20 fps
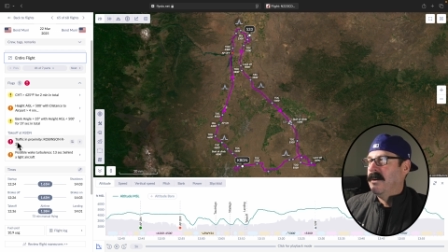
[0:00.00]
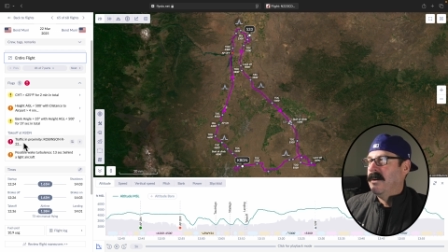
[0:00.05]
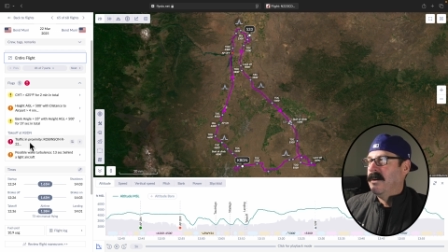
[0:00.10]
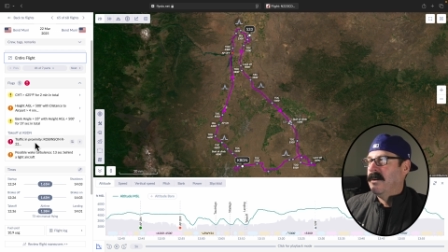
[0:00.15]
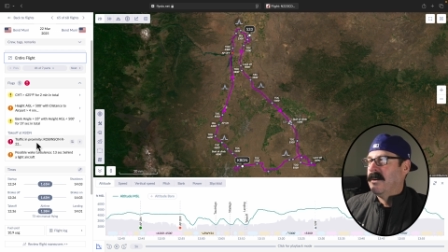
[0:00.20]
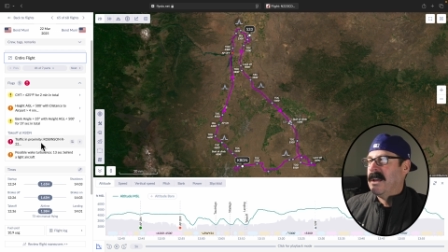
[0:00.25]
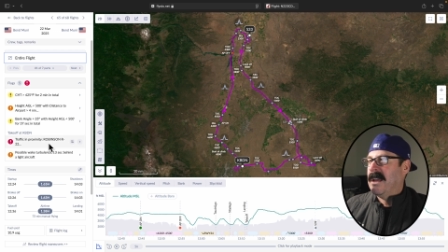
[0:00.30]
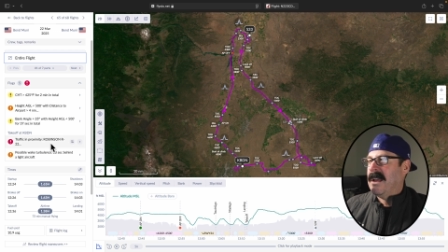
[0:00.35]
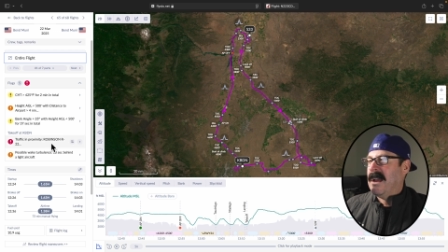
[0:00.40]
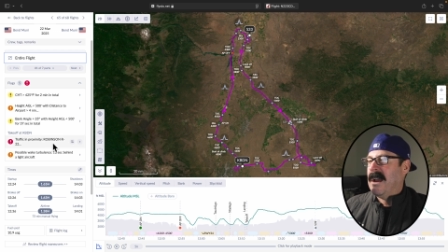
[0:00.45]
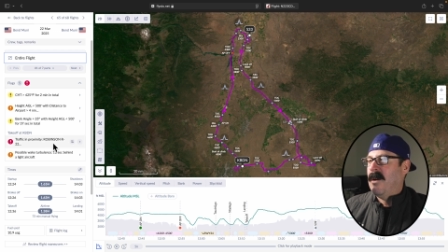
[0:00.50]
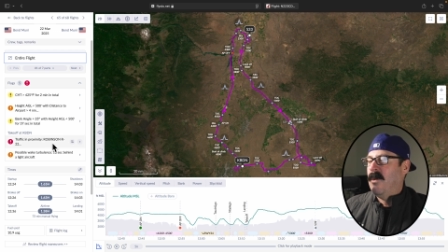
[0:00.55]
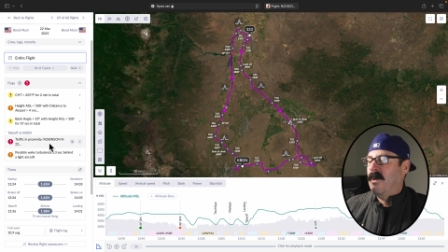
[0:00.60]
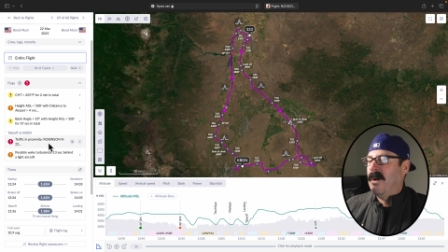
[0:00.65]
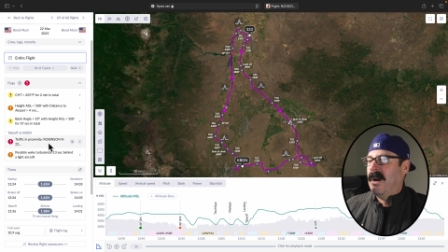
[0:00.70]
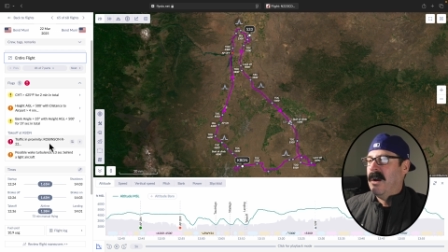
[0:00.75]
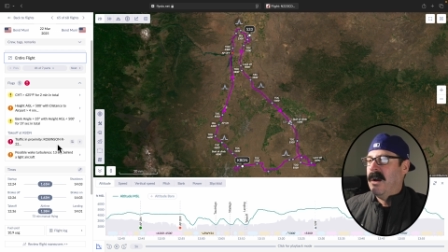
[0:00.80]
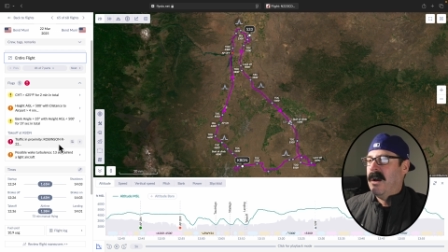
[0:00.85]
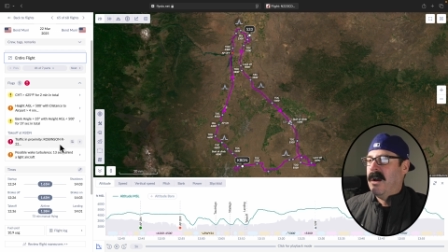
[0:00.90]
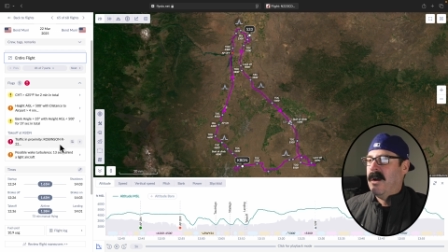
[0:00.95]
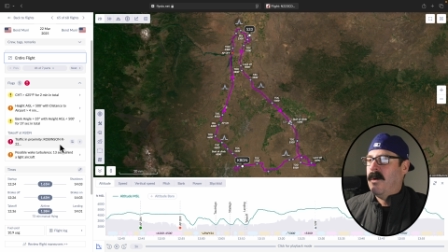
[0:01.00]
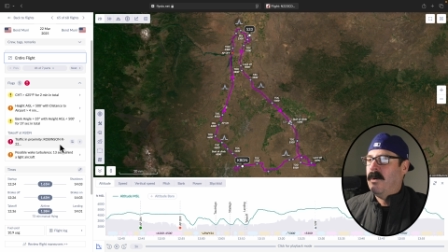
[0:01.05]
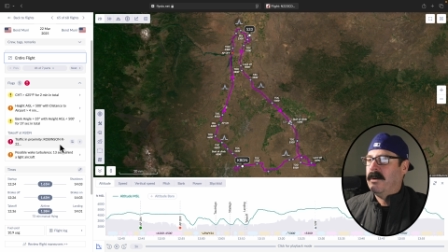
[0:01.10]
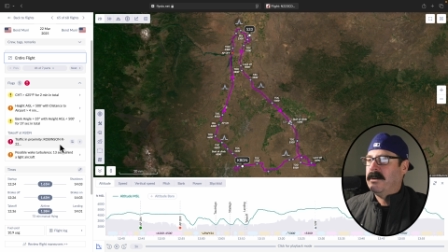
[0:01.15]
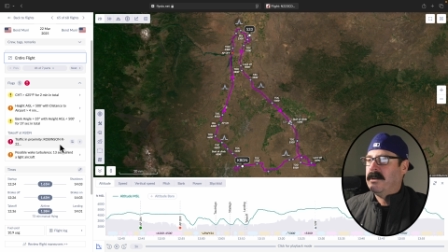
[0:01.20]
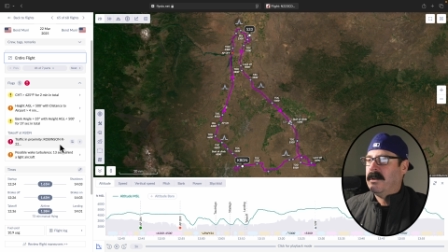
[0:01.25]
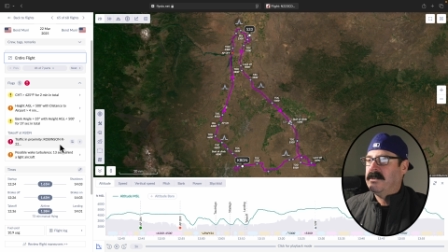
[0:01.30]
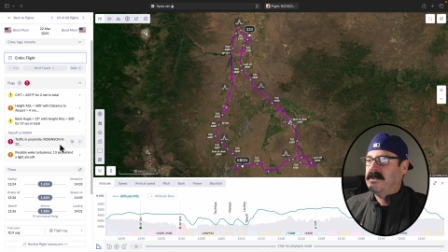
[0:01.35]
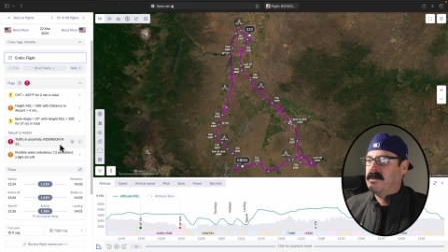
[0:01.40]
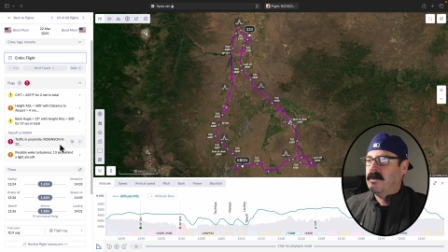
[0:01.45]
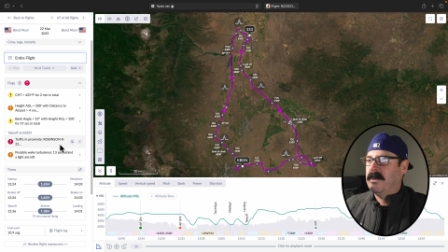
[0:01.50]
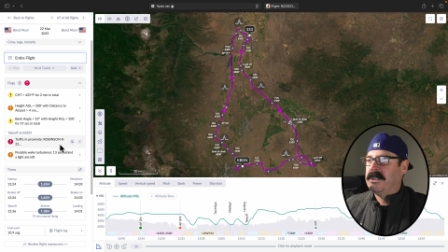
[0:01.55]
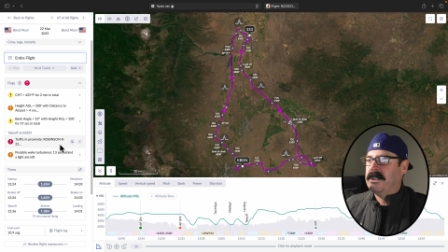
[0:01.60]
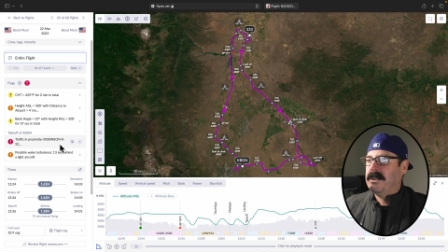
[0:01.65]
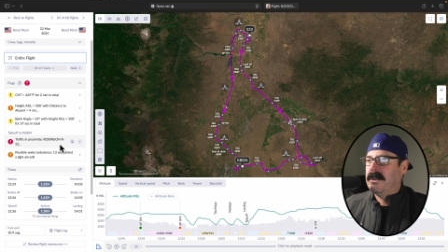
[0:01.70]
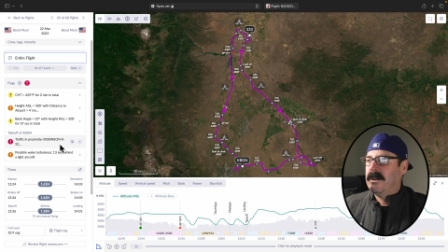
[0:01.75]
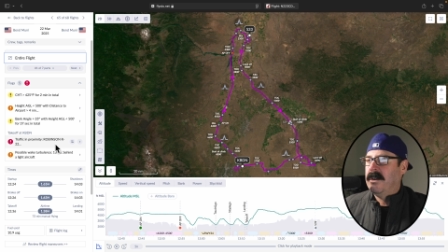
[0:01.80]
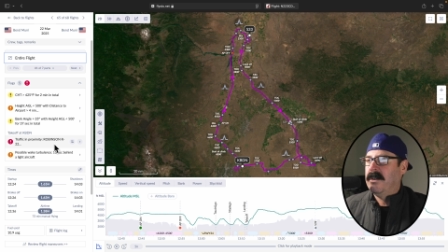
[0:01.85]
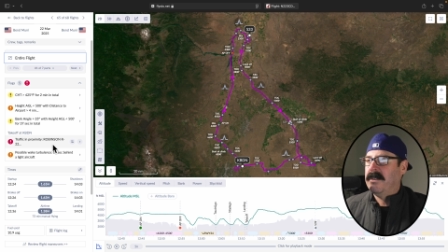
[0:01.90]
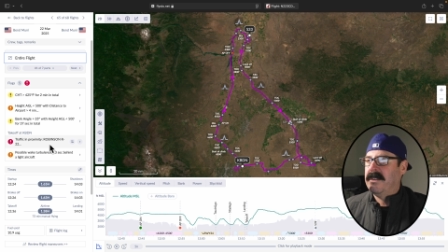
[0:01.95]
okay i, I want, also want you
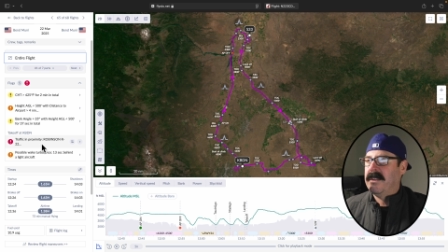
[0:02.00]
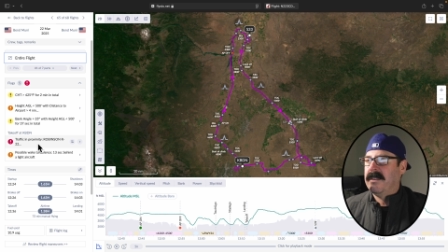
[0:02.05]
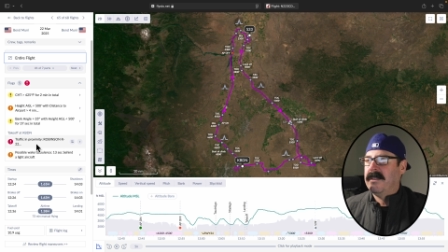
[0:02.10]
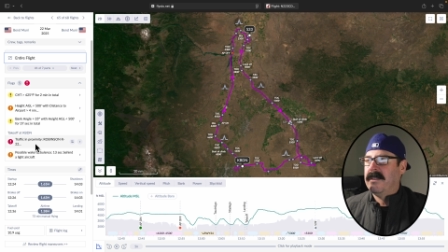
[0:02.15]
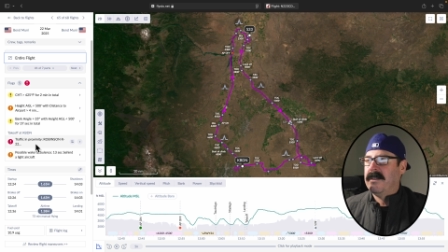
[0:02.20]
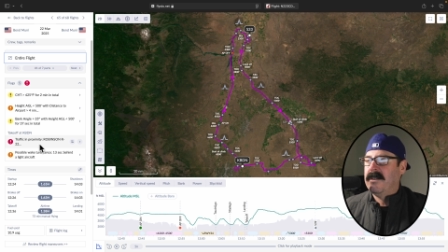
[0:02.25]
to know that